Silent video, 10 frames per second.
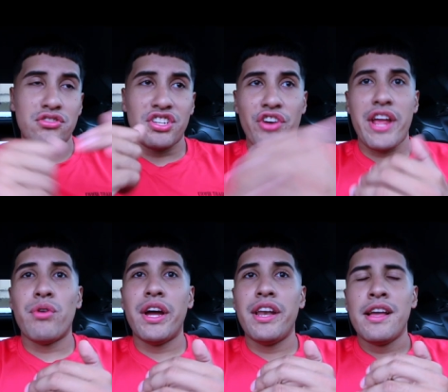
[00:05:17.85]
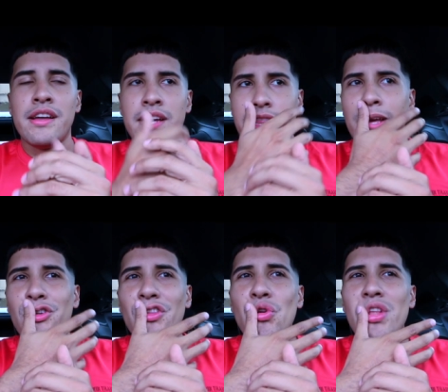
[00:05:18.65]
It was a gray one. I think
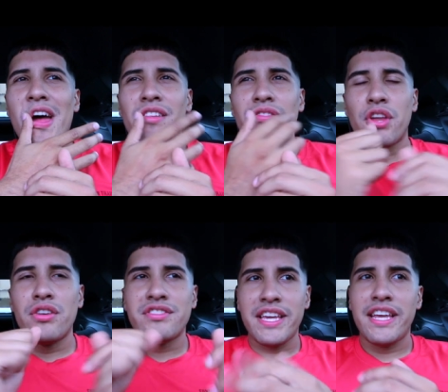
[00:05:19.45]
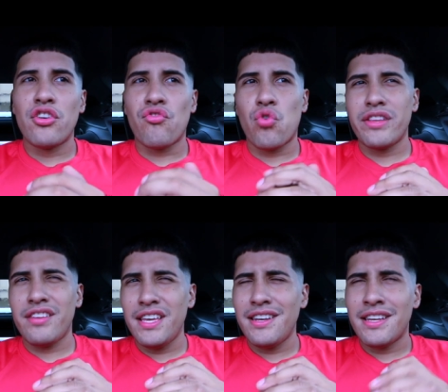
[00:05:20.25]
it was a 2013 or
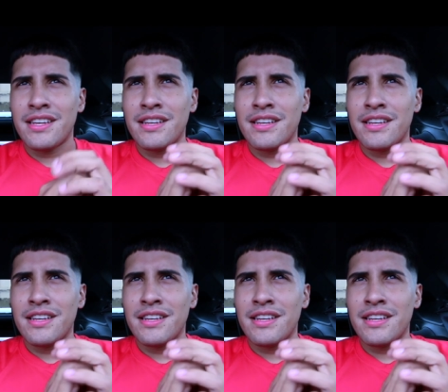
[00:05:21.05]
14,